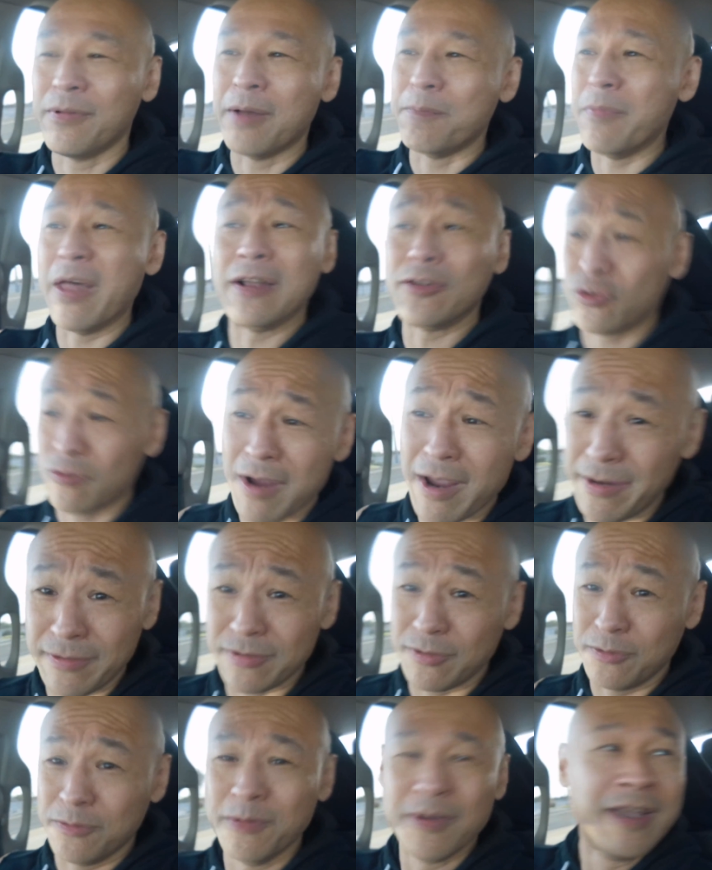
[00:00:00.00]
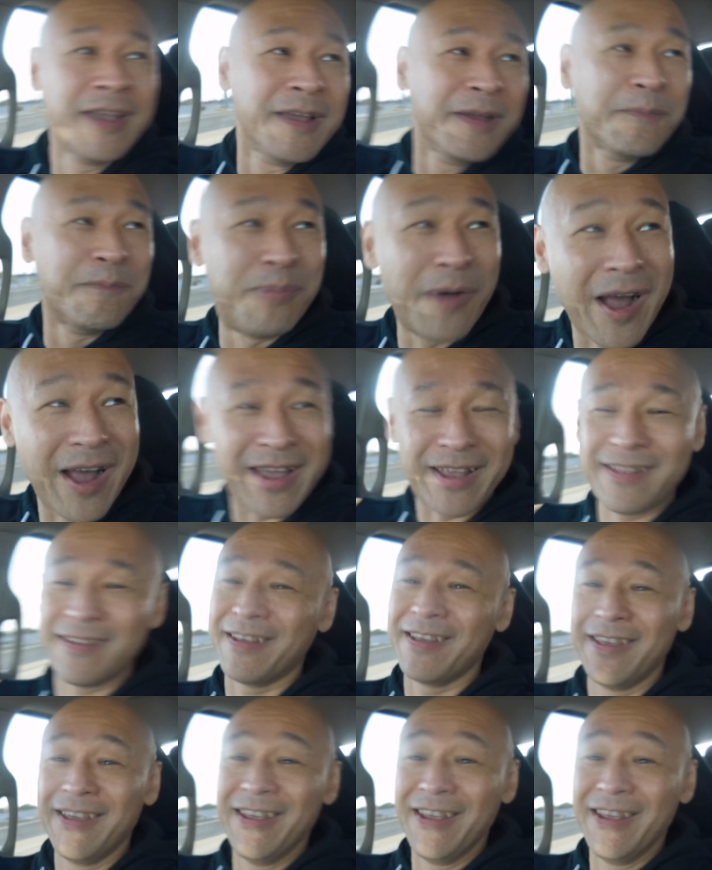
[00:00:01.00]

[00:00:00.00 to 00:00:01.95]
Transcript: I'm not trying to, but